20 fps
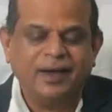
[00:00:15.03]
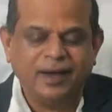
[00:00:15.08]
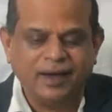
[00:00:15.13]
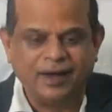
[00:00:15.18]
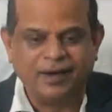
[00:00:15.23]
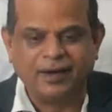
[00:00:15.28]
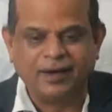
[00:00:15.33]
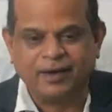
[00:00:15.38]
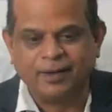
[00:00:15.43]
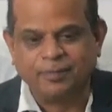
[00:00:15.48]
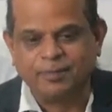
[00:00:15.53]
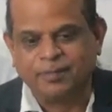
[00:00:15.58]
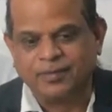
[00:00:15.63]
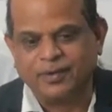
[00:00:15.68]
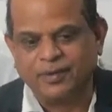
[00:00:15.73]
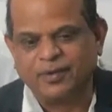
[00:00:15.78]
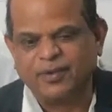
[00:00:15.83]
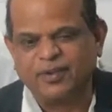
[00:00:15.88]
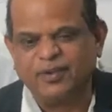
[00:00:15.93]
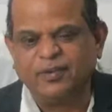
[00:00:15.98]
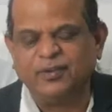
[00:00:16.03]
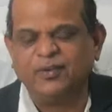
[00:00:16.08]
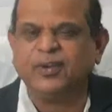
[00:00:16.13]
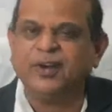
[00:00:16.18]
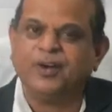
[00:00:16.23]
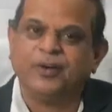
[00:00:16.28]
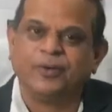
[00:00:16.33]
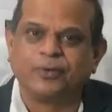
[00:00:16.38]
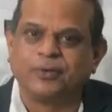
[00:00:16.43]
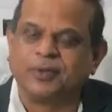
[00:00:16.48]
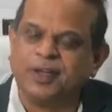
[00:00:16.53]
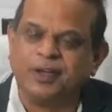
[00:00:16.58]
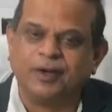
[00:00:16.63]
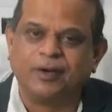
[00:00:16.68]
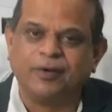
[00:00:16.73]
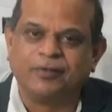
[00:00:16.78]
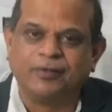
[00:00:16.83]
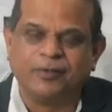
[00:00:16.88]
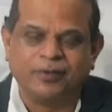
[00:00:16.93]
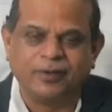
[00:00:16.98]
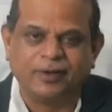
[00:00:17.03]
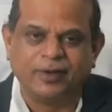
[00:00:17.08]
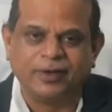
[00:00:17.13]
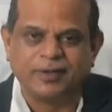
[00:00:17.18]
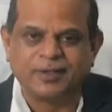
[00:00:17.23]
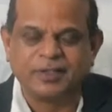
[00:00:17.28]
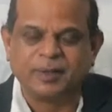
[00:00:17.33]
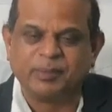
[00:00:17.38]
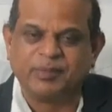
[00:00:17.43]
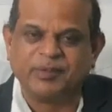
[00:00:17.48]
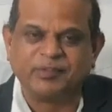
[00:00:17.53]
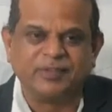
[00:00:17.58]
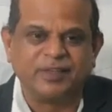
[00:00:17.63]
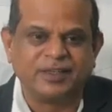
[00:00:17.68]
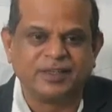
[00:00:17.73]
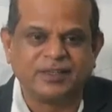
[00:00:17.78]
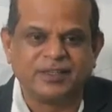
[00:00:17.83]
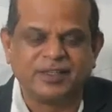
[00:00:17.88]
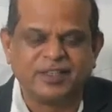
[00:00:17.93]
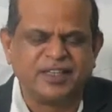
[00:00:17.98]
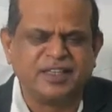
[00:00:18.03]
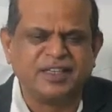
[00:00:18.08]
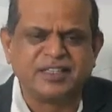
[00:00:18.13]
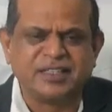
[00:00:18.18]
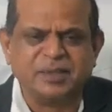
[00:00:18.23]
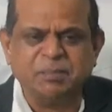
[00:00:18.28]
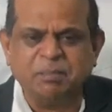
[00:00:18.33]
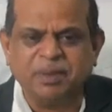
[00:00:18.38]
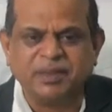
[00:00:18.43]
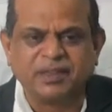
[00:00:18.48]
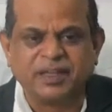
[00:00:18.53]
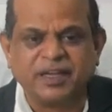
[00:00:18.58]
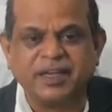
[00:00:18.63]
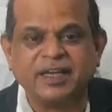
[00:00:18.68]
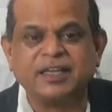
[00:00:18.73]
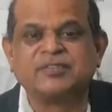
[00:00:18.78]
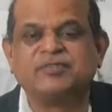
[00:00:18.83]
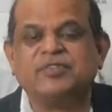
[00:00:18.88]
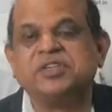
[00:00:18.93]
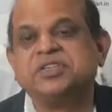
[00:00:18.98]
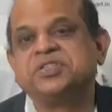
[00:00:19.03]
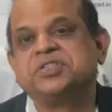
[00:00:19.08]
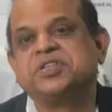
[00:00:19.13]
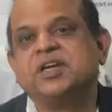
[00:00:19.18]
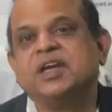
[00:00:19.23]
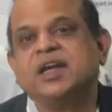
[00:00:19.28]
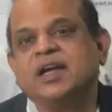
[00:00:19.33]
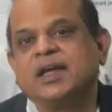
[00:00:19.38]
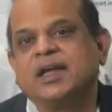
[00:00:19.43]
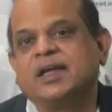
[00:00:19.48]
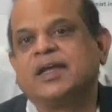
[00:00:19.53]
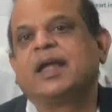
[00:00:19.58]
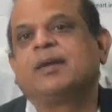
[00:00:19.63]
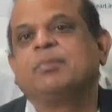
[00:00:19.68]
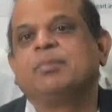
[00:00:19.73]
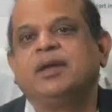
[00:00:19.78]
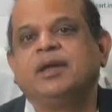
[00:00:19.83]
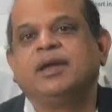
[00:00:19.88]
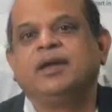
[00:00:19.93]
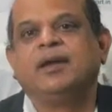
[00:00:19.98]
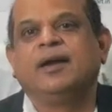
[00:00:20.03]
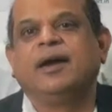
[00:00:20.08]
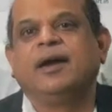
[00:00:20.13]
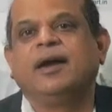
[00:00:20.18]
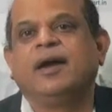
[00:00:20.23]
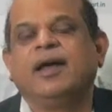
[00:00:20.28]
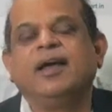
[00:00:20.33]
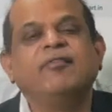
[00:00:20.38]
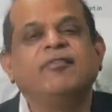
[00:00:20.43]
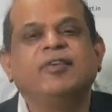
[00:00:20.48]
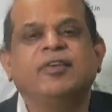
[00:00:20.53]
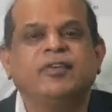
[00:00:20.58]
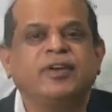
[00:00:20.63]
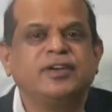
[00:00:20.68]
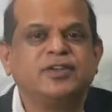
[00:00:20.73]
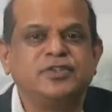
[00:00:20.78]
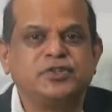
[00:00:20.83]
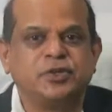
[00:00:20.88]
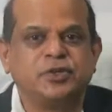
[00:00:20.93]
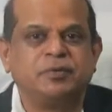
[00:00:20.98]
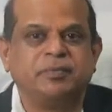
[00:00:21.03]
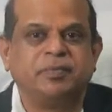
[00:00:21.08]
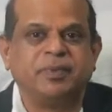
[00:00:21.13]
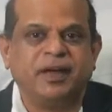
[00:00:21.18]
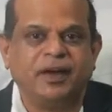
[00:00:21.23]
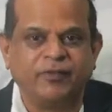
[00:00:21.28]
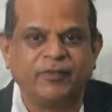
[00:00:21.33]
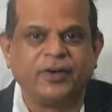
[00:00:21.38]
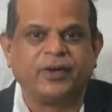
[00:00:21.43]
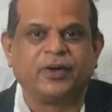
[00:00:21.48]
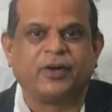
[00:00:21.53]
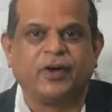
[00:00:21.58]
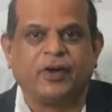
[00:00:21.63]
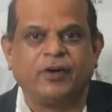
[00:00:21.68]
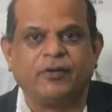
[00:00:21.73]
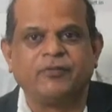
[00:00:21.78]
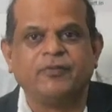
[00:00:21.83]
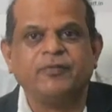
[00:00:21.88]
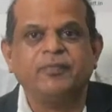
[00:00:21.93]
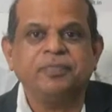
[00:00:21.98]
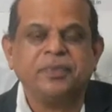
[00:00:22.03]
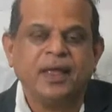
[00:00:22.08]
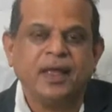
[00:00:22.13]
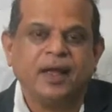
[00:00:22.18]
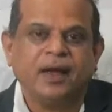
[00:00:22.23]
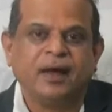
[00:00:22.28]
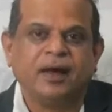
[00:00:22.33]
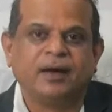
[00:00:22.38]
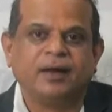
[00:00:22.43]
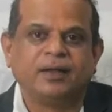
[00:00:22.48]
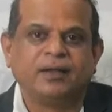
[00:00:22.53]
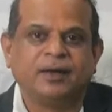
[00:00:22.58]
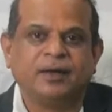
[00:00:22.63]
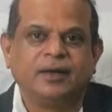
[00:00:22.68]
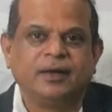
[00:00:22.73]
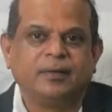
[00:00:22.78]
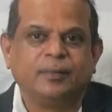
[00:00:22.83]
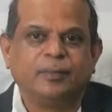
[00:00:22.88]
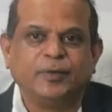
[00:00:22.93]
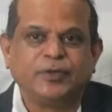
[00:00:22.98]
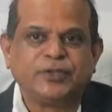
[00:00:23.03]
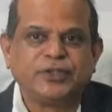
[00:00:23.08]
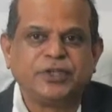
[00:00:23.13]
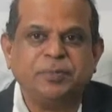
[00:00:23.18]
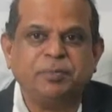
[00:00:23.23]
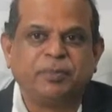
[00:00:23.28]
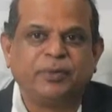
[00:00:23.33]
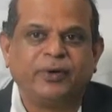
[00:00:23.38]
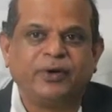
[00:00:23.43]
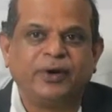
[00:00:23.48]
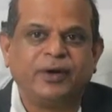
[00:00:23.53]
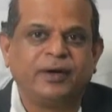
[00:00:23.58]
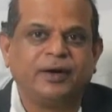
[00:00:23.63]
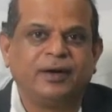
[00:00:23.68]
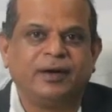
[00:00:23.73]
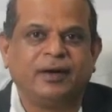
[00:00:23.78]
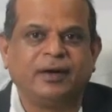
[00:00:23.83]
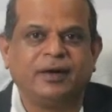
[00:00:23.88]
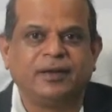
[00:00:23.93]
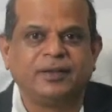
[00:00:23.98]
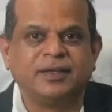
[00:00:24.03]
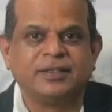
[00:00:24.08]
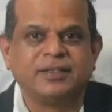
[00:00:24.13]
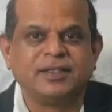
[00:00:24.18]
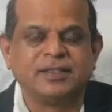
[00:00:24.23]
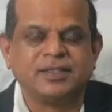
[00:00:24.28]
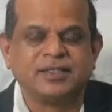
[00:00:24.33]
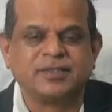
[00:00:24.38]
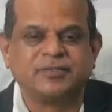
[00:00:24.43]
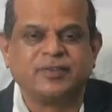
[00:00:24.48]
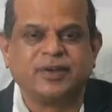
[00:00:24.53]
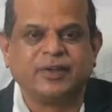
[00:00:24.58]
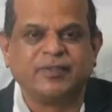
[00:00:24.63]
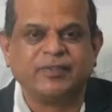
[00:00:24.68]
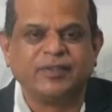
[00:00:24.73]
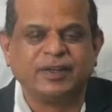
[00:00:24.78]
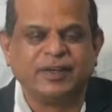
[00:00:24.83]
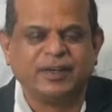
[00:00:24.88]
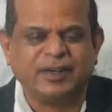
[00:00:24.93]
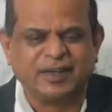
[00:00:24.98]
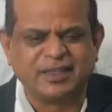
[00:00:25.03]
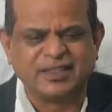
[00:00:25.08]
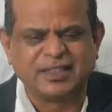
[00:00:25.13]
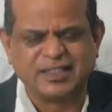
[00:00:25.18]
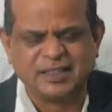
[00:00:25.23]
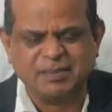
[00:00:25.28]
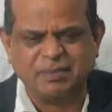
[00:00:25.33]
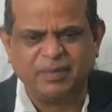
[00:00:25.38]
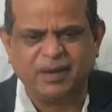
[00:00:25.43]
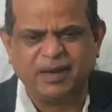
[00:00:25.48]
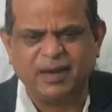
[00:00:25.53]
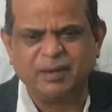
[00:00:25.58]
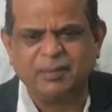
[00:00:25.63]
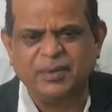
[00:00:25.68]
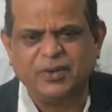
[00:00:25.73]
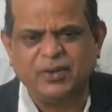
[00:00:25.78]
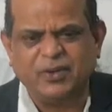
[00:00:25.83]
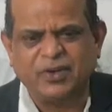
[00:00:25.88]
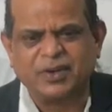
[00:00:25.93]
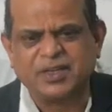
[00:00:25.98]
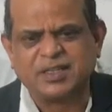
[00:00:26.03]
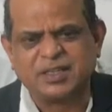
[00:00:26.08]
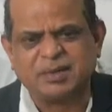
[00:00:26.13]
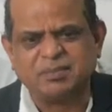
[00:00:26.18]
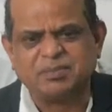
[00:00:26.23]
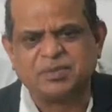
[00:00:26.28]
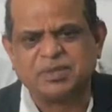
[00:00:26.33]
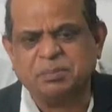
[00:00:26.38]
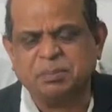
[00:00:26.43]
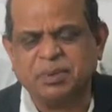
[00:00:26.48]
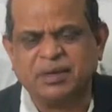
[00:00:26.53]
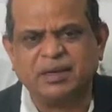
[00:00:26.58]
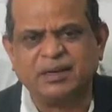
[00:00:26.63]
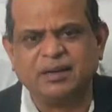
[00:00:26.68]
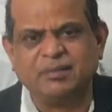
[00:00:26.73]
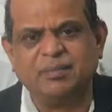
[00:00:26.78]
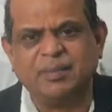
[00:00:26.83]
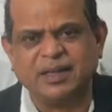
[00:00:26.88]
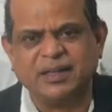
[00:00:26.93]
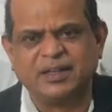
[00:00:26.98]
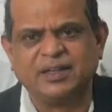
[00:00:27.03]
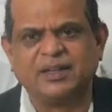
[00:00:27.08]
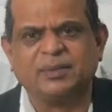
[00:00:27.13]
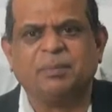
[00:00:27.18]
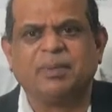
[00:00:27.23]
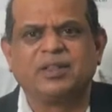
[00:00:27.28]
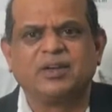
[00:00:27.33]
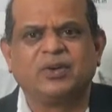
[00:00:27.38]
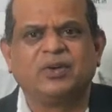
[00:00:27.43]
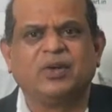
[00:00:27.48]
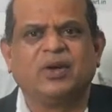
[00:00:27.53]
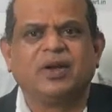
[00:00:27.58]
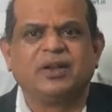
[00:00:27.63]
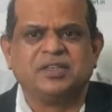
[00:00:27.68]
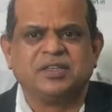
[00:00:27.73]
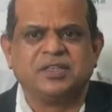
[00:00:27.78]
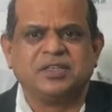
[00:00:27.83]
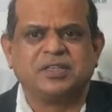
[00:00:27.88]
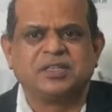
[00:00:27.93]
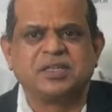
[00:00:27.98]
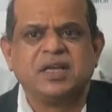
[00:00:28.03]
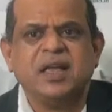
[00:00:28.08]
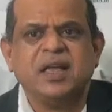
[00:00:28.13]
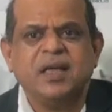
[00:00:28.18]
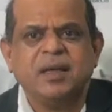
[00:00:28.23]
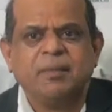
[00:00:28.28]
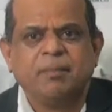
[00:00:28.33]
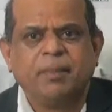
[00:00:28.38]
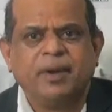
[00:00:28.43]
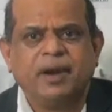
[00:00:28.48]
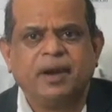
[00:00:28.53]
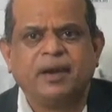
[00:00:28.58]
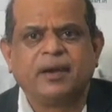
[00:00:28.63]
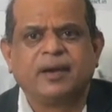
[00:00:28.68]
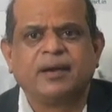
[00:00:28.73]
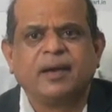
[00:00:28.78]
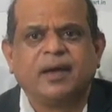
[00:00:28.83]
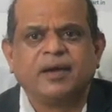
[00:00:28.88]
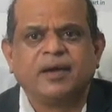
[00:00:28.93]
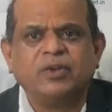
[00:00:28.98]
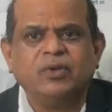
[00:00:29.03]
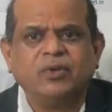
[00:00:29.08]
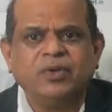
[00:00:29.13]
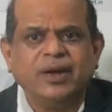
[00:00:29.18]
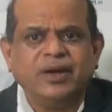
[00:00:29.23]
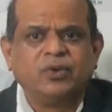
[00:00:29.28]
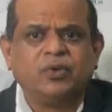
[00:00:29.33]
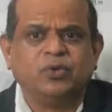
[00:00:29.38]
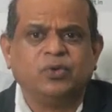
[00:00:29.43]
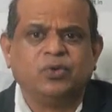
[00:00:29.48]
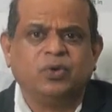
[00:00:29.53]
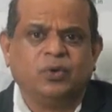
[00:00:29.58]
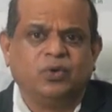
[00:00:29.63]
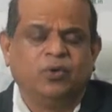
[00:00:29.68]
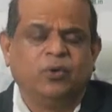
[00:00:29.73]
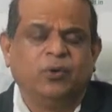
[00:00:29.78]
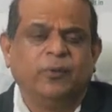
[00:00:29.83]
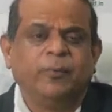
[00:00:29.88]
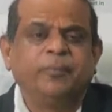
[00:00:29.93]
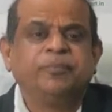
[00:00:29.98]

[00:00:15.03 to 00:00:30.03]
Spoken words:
You need to think of some of the simple things which can be everyone should be aware of. The most important, this is one of the I'll be talking some simple methodologies, but you need to know.